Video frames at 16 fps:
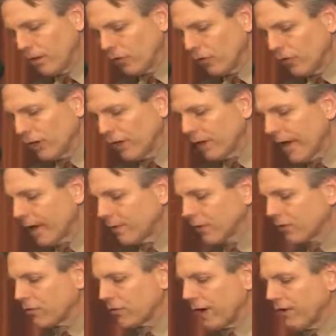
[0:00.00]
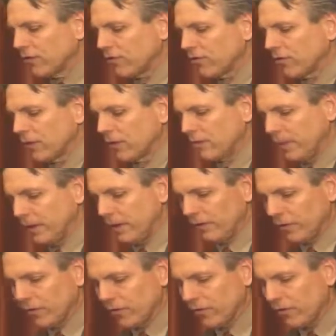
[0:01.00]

Truly God was gracious to the believers,